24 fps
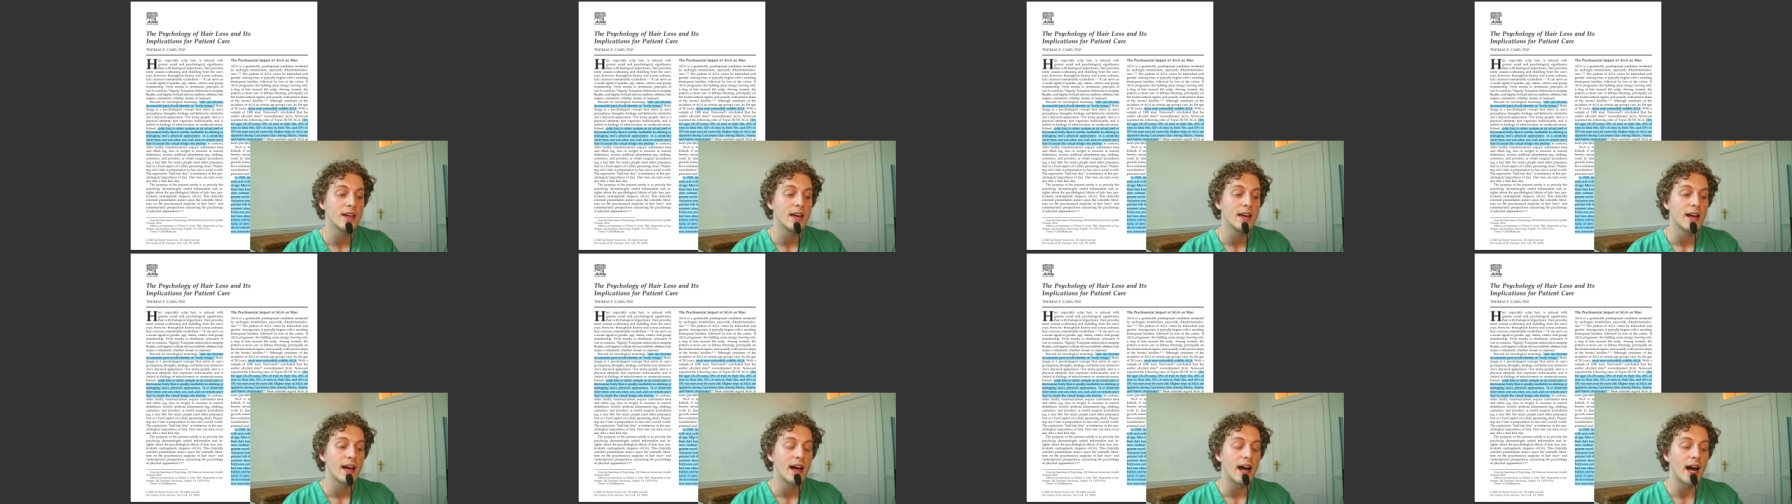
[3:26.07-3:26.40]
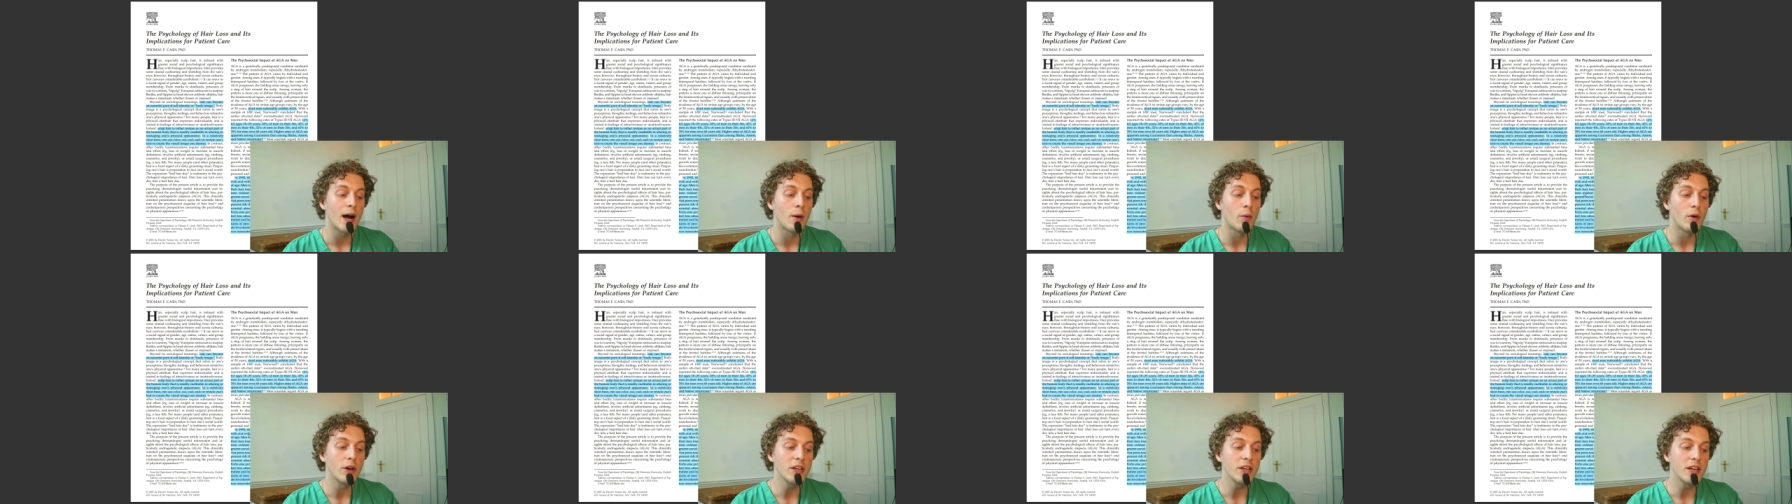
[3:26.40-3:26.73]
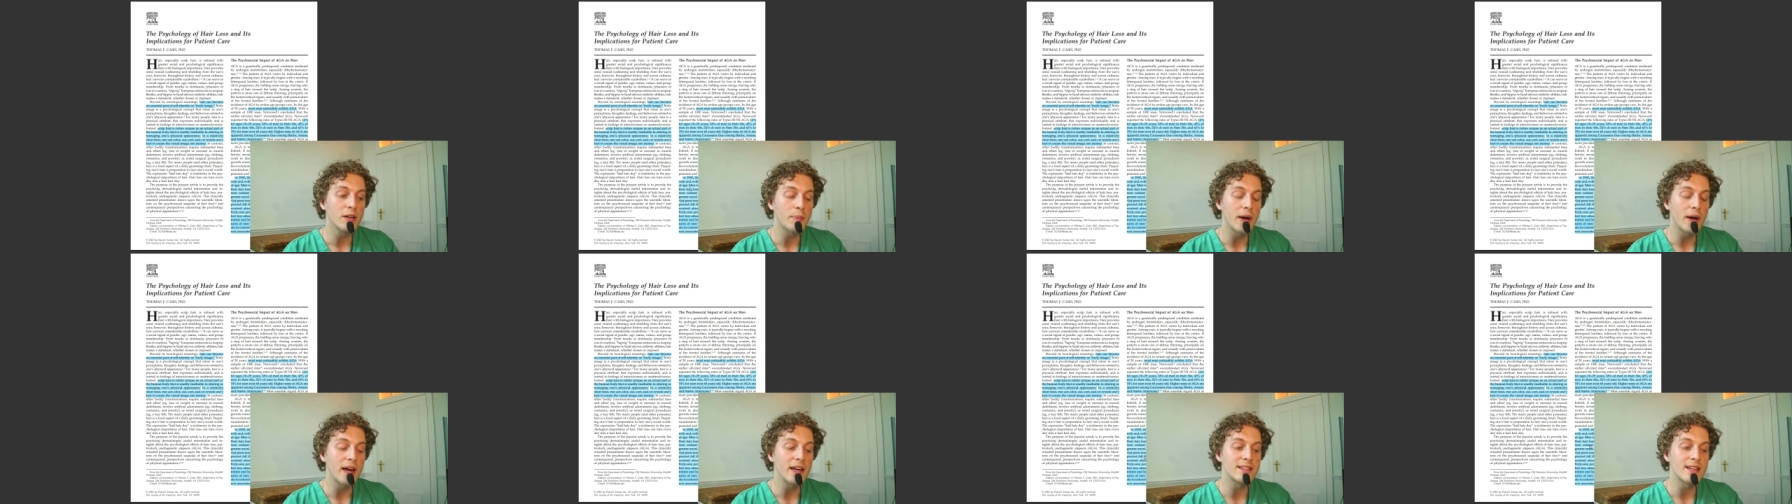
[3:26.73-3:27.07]
I want you to
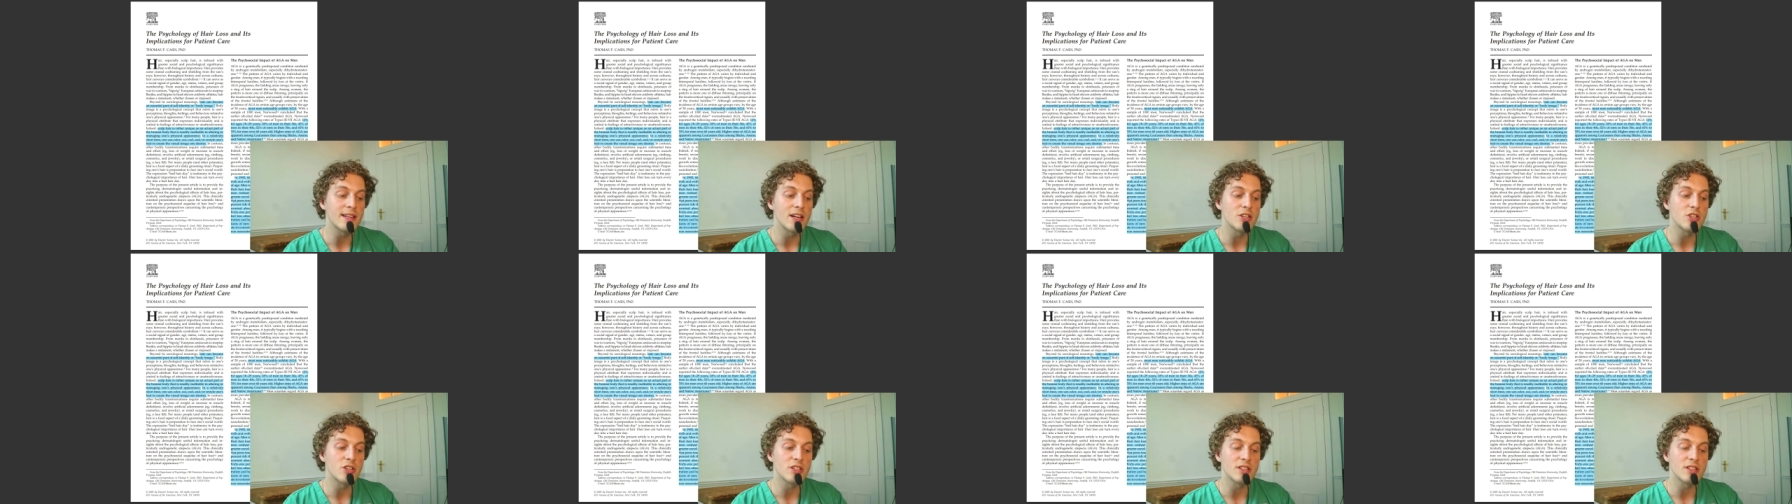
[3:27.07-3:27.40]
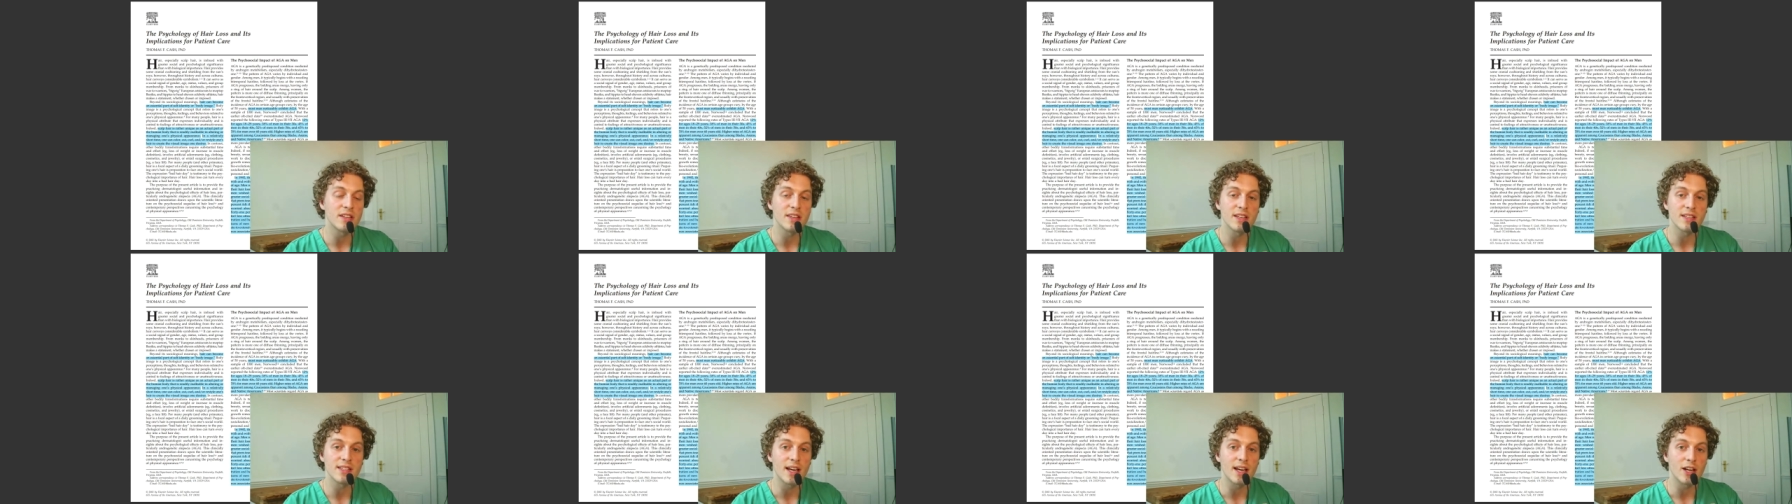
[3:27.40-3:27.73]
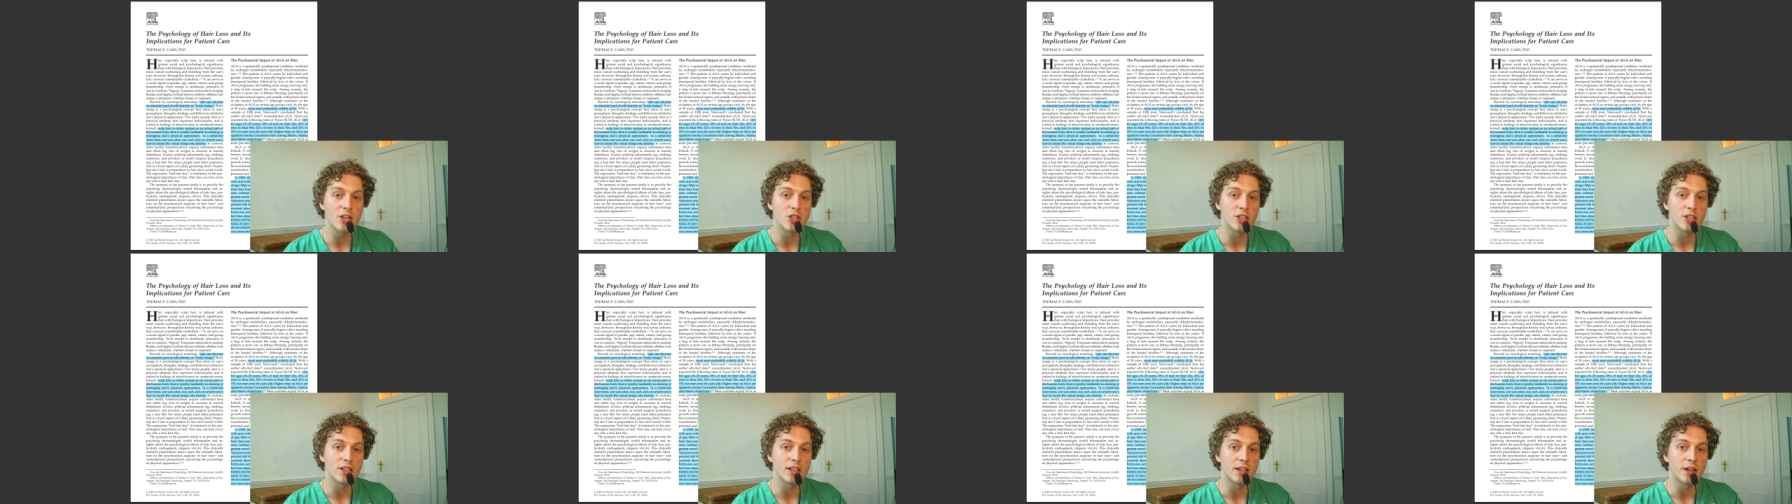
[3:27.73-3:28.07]
pay attention to this
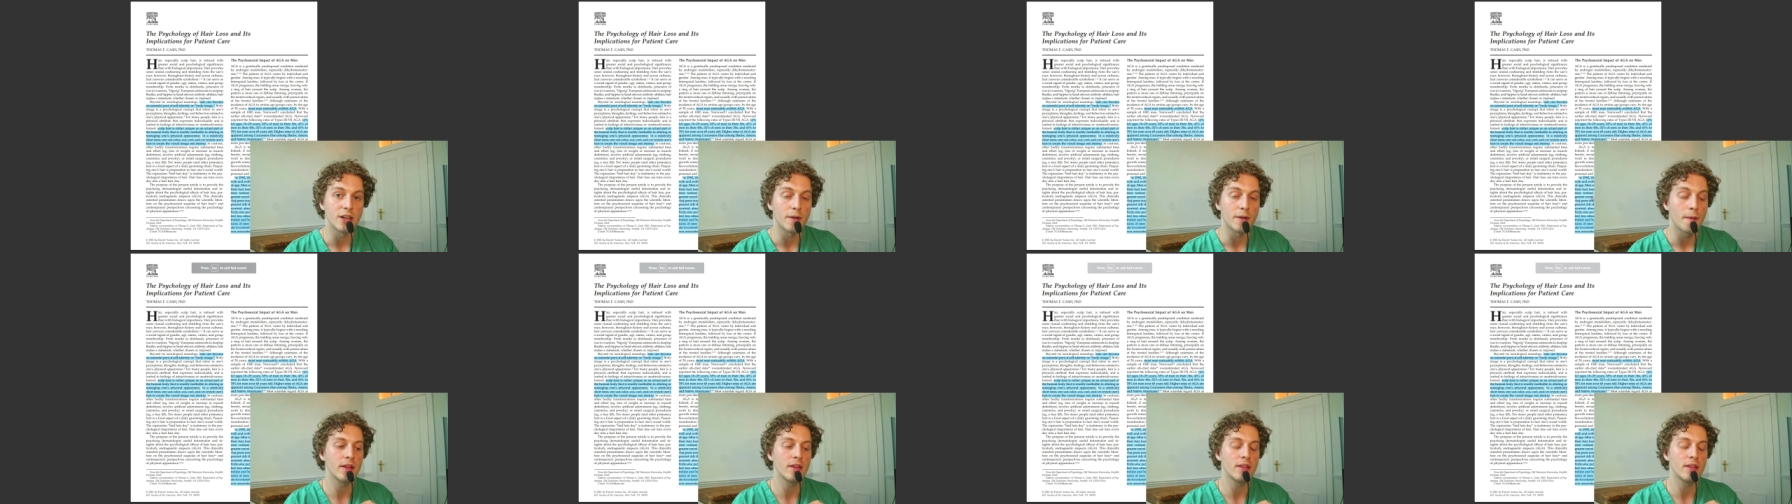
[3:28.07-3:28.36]
section here.